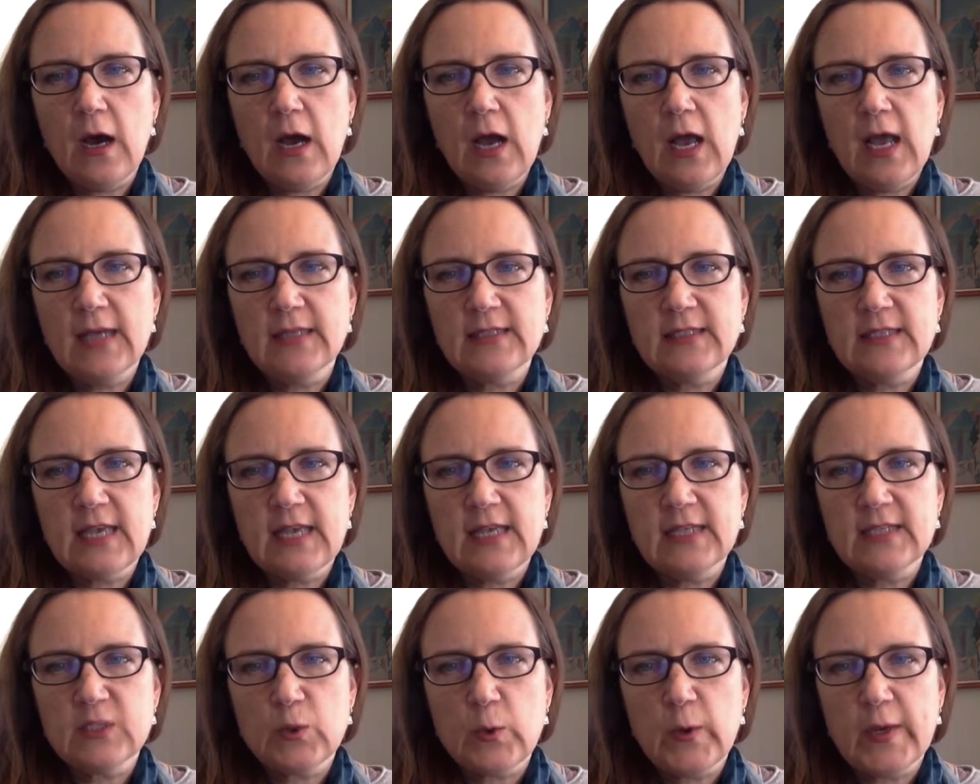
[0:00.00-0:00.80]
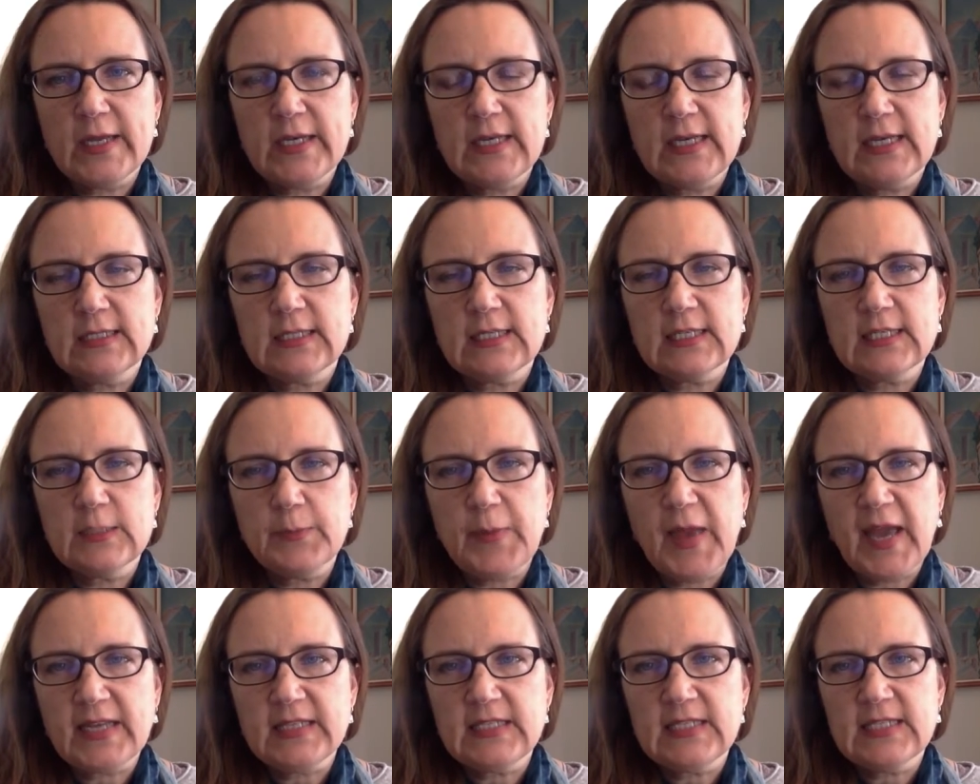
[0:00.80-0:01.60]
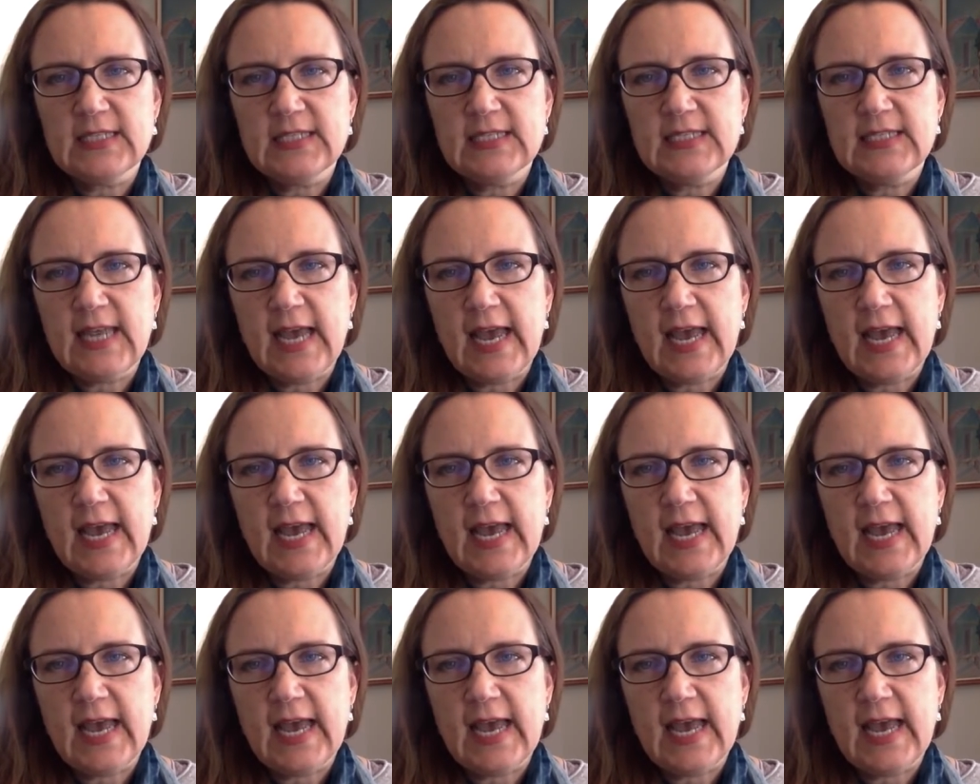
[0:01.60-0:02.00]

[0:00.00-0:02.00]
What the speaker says: as quickly as expected,